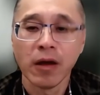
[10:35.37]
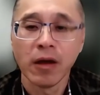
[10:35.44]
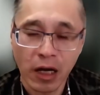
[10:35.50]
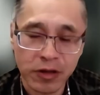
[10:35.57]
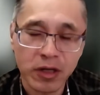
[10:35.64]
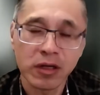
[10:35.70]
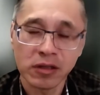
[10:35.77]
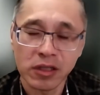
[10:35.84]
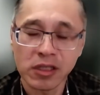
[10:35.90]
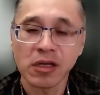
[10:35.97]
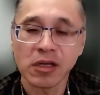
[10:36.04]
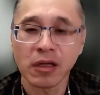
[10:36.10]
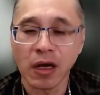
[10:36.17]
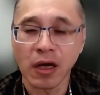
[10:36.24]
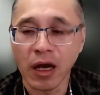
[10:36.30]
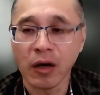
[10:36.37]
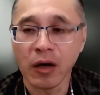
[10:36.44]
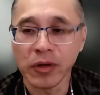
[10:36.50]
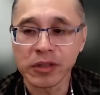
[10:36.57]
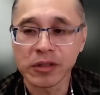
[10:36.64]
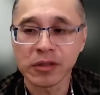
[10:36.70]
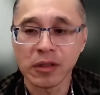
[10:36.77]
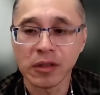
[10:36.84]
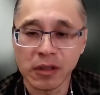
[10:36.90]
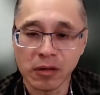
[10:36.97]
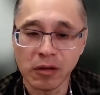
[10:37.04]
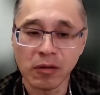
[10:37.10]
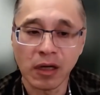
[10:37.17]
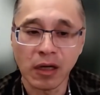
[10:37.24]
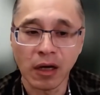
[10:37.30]
I think these are the areas, that
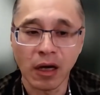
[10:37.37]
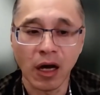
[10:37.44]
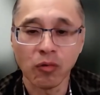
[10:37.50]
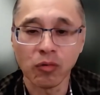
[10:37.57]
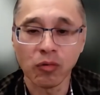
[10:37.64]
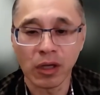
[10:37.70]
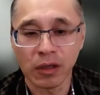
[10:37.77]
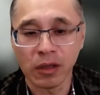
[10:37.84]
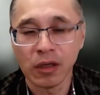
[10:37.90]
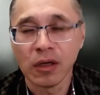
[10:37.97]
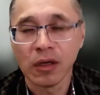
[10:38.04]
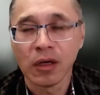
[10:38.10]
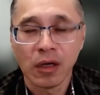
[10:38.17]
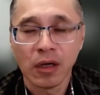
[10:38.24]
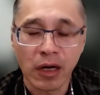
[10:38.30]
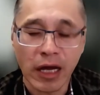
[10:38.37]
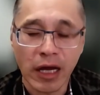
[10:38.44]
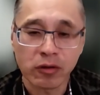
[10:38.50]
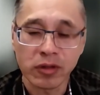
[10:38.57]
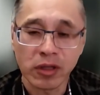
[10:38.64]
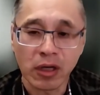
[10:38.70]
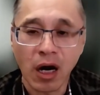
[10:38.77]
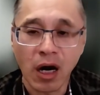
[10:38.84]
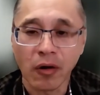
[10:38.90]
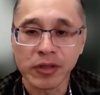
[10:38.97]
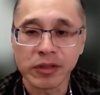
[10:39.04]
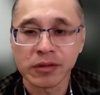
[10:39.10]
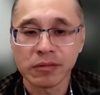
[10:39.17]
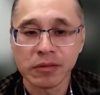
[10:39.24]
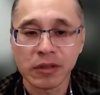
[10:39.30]
I would like to
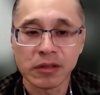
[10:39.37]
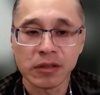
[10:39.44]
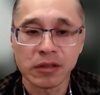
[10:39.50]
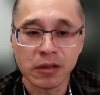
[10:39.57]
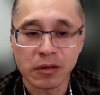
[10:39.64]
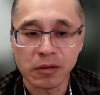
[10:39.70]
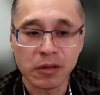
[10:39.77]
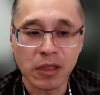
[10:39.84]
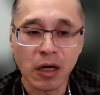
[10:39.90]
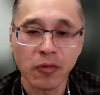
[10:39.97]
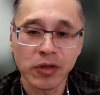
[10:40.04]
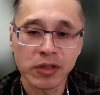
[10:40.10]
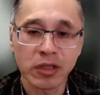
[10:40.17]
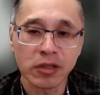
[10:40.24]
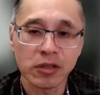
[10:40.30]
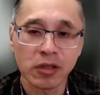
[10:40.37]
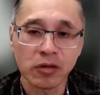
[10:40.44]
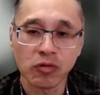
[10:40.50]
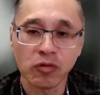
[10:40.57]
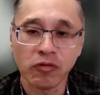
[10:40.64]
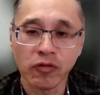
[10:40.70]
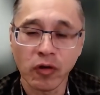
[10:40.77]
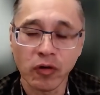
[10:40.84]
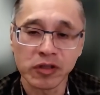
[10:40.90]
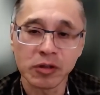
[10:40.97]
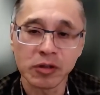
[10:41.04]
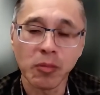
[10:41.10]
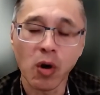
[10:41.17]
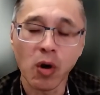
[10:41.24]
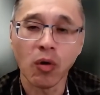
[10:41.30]
encourage this young researchers to focus
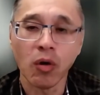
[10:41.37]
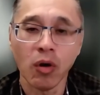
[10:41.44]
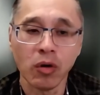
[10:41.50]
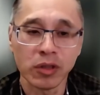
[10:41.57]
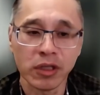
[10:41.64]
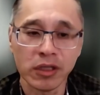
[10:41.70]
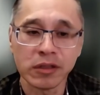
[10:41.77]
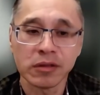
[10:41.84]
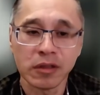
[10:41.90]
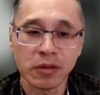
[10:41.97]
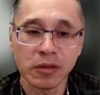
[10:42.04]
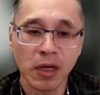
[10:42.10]
more on this.